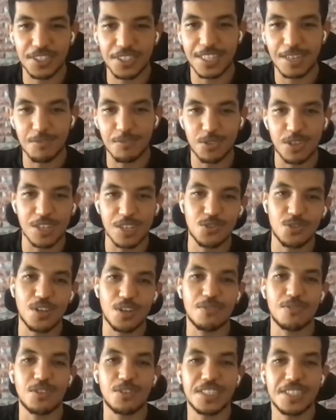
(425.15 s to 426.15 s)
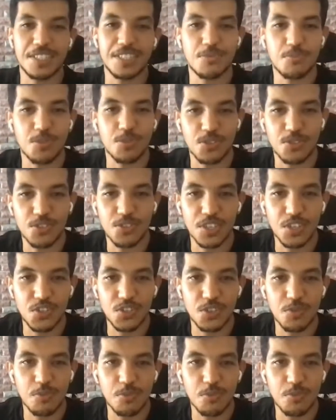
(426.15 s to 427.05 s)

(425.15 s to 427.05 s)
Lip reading: that I'm trying to cover in this presentation,